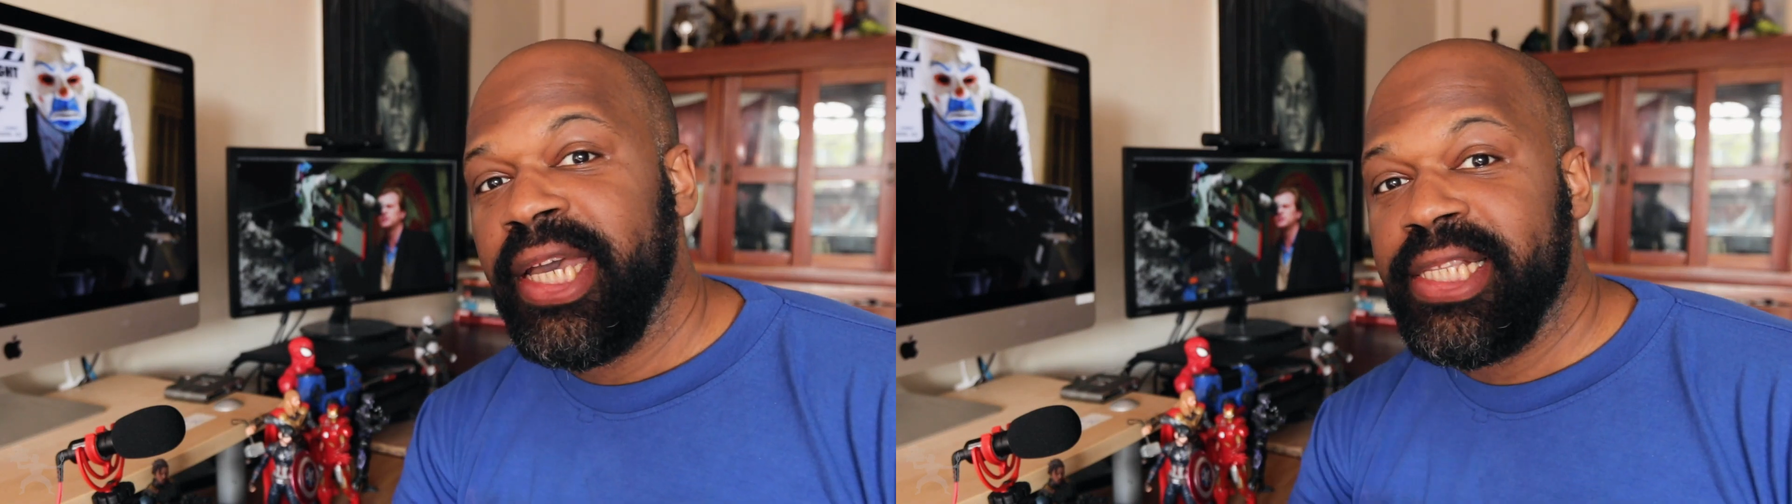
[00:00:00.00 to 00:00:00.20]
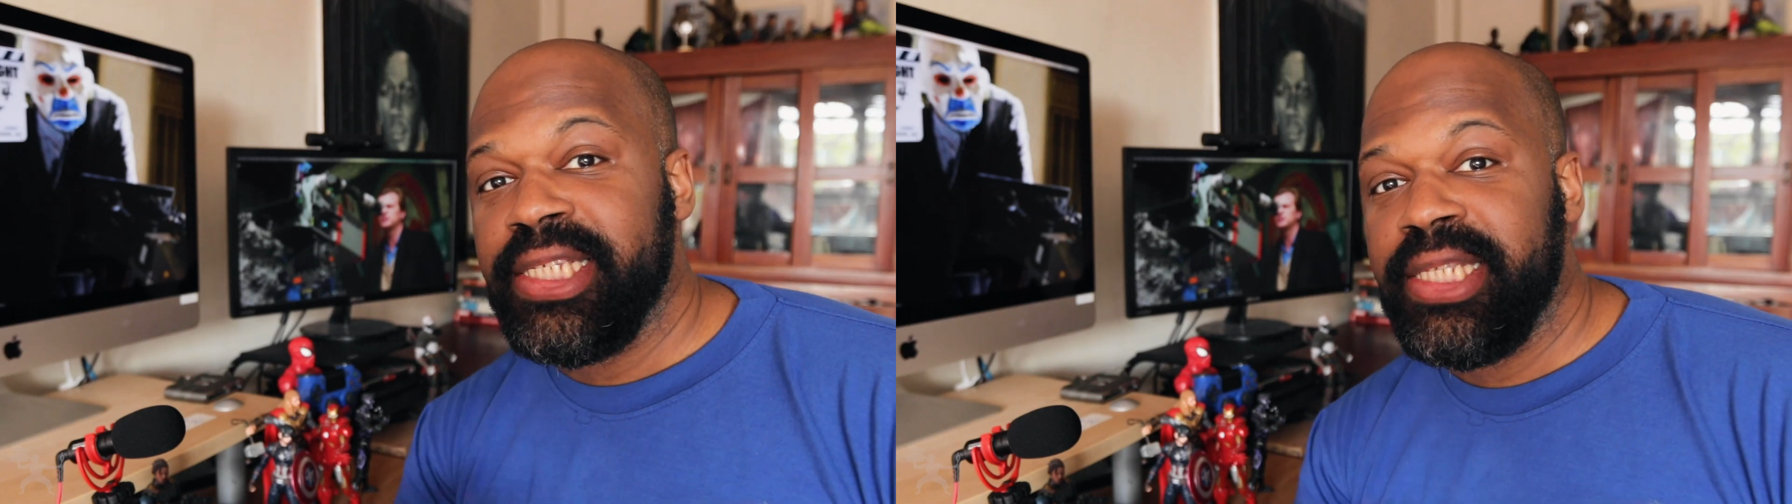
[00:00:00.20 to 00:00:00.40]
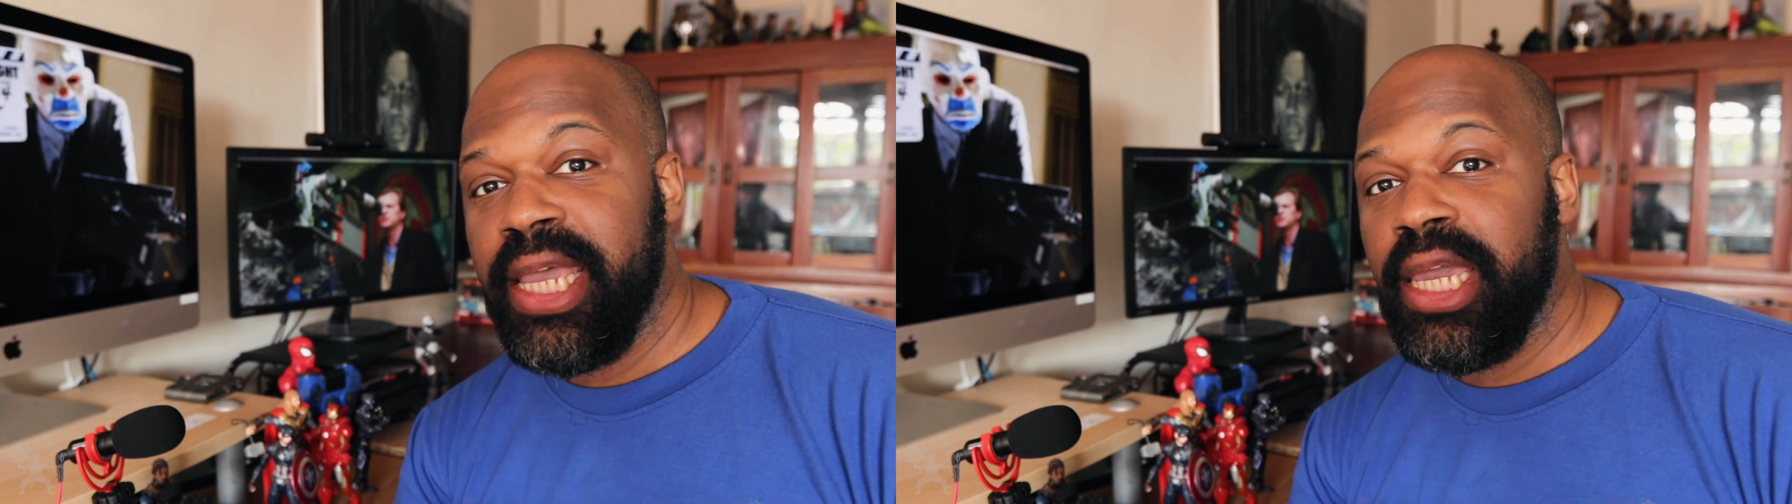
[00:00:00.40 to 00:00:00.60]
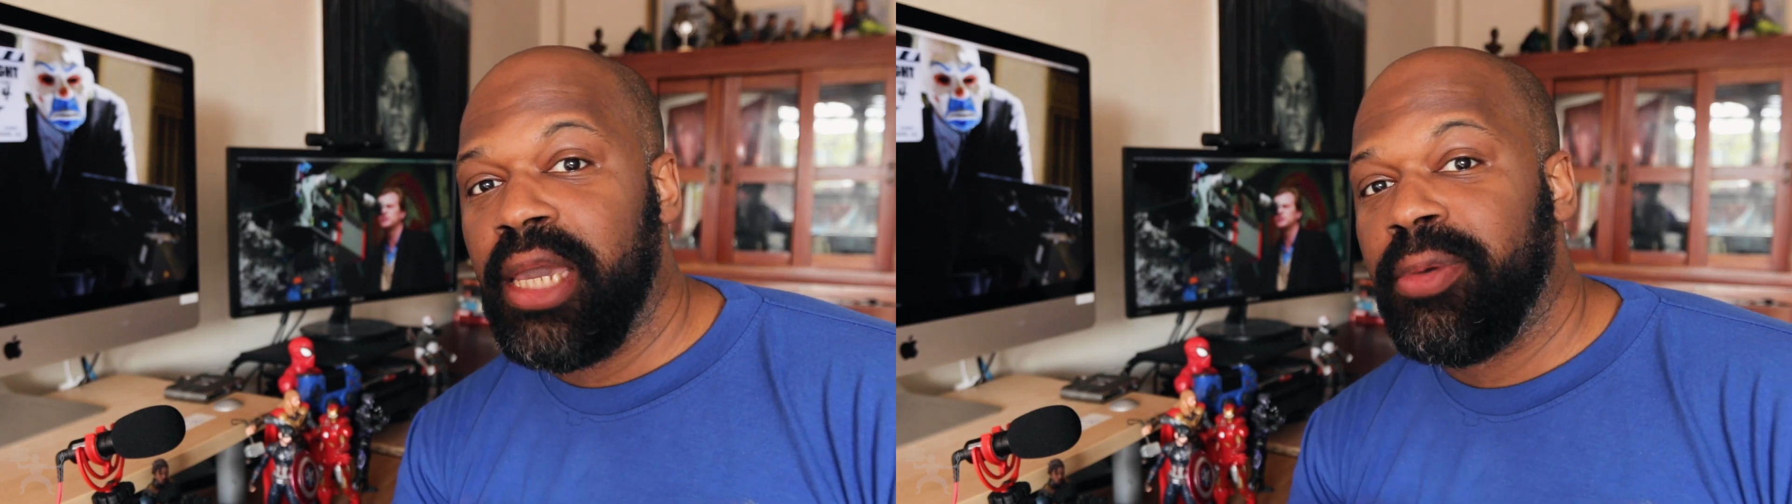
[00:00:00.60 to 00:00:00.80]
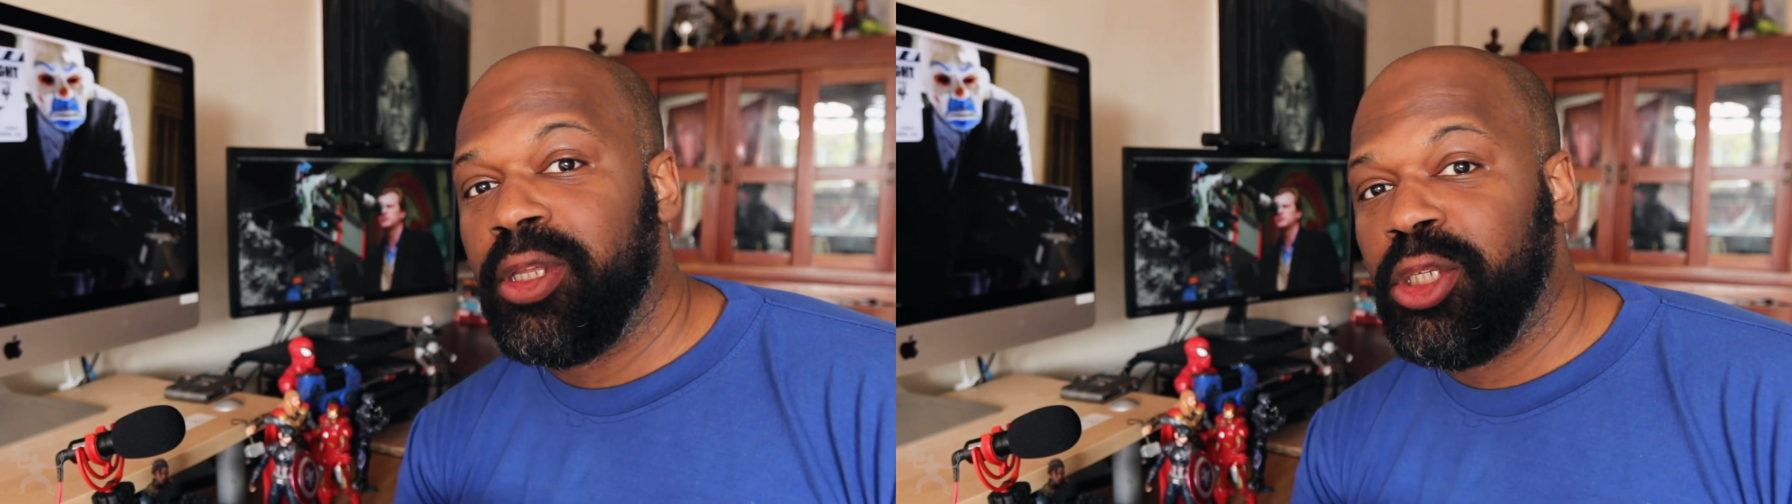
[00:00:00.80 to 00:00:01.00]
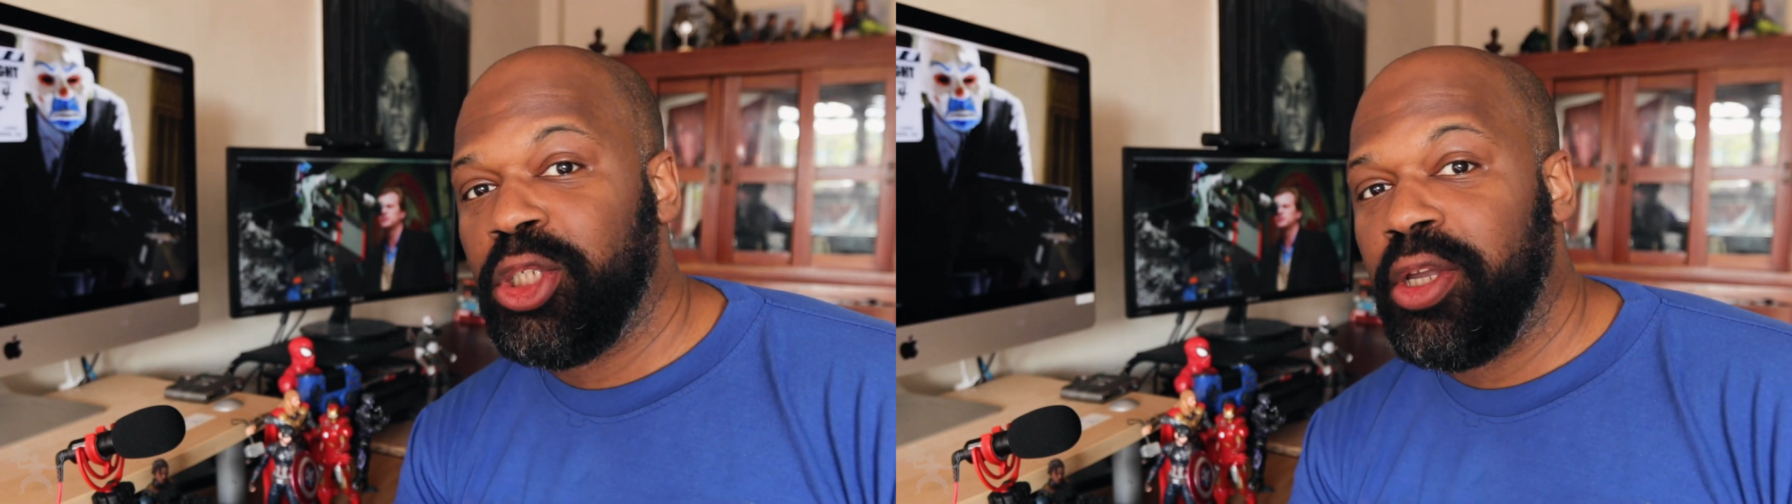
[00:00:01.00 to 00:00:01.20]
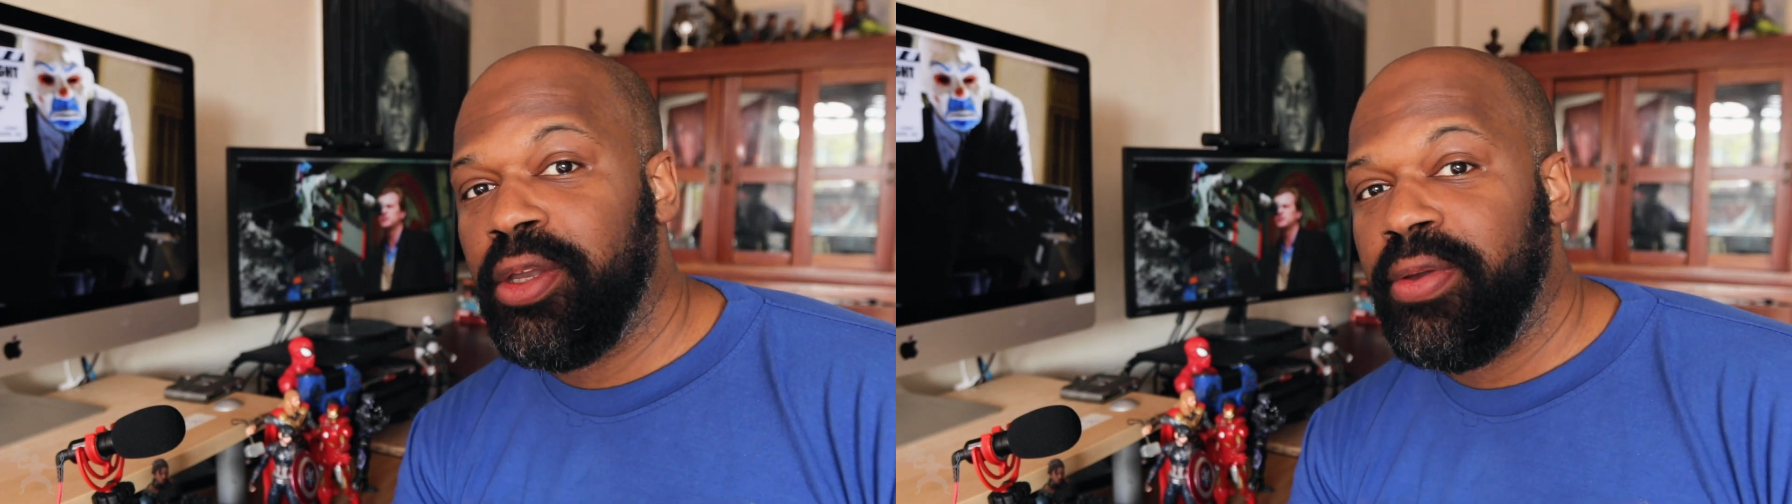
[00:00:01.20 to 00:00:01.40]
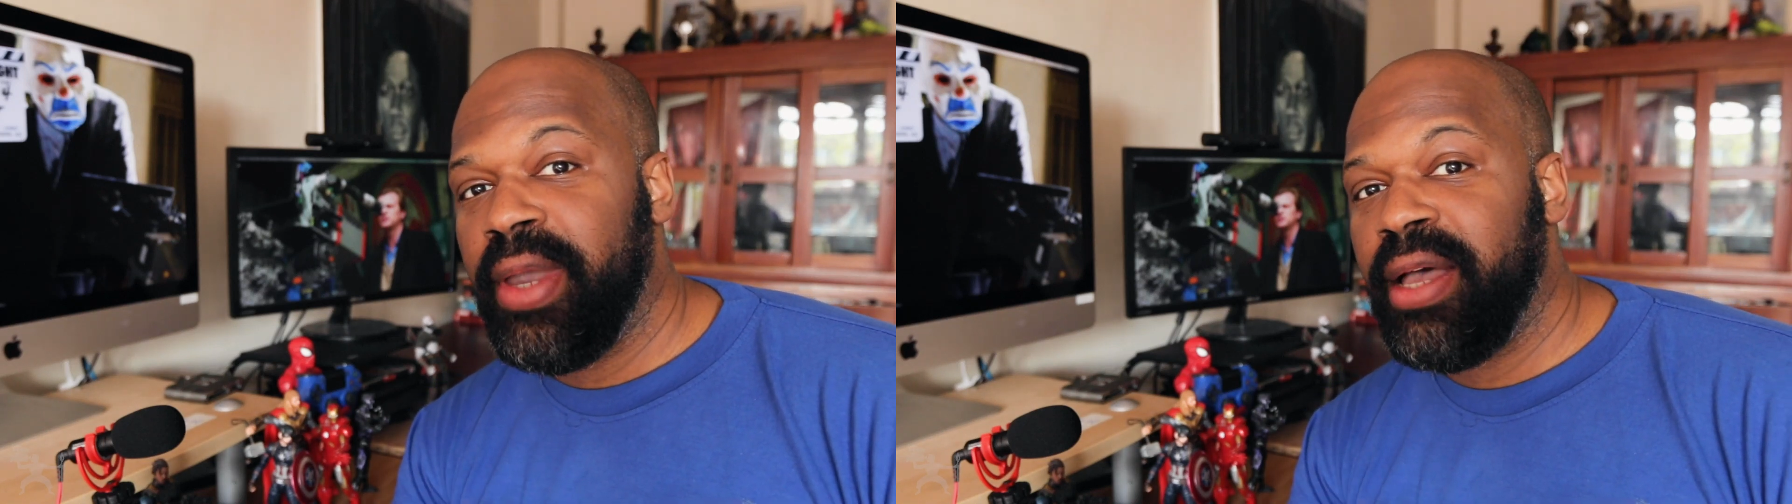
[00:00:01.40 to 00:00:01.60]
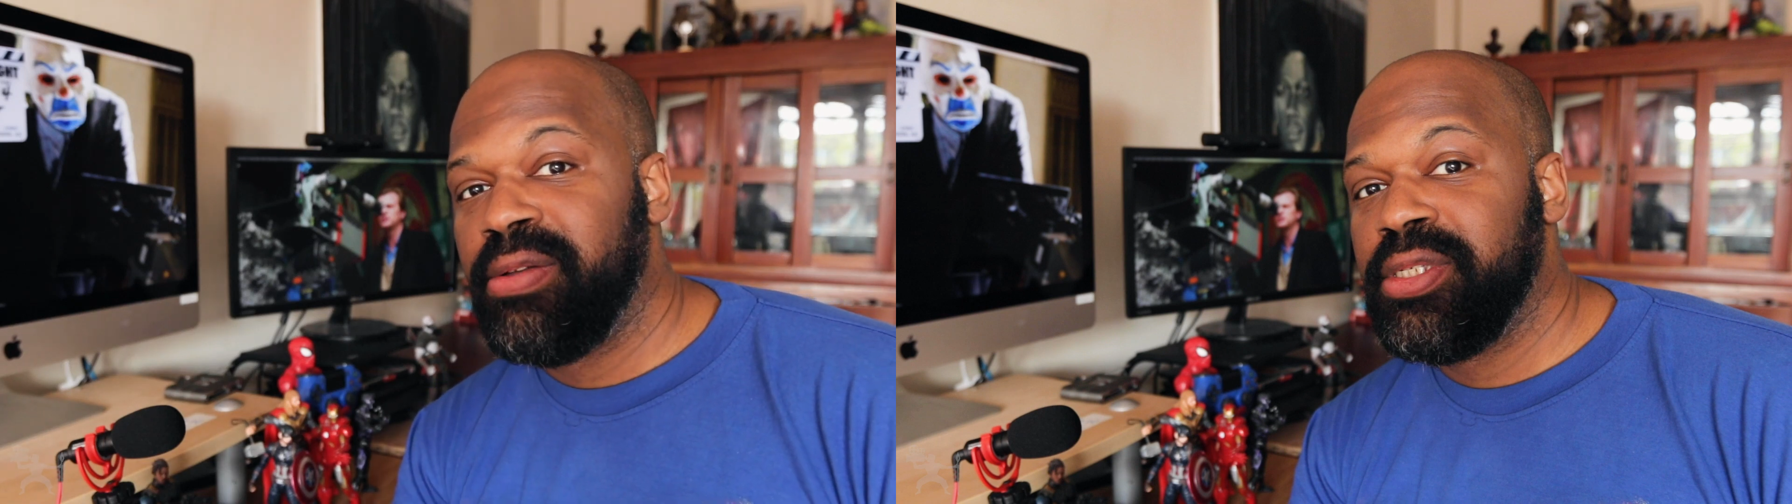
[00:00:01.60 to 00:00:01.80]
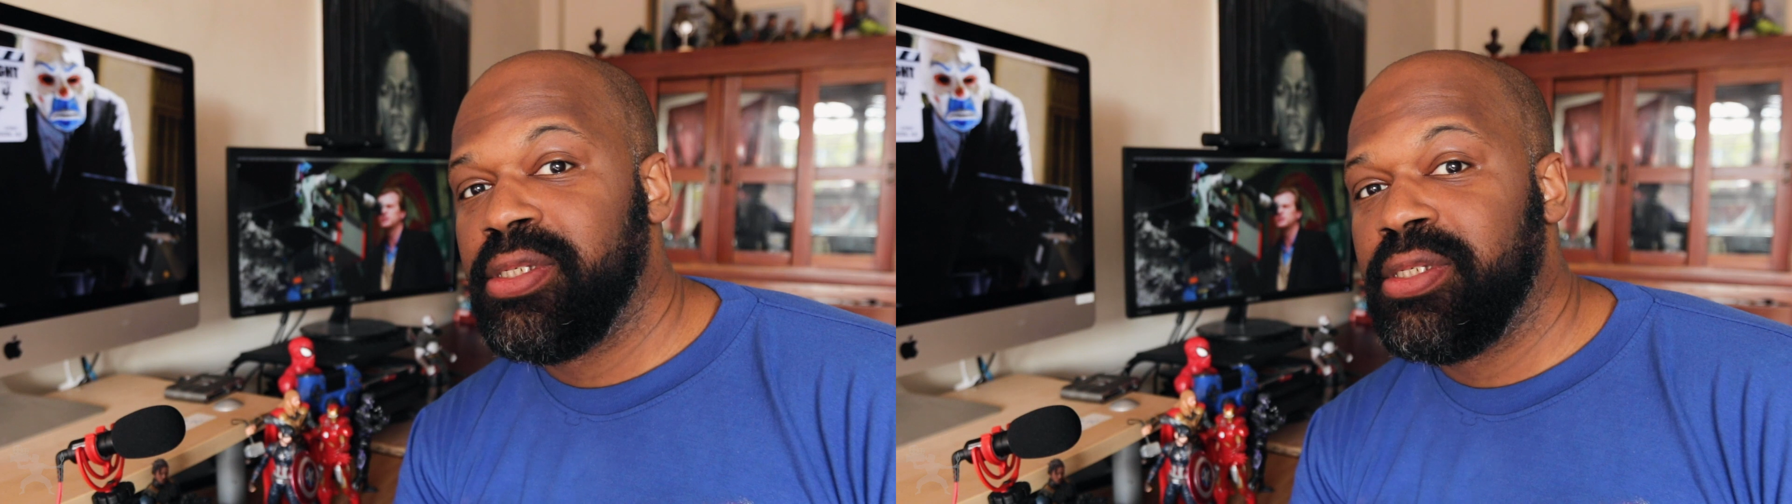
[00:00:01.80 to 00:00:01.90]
and today I'm going to show you how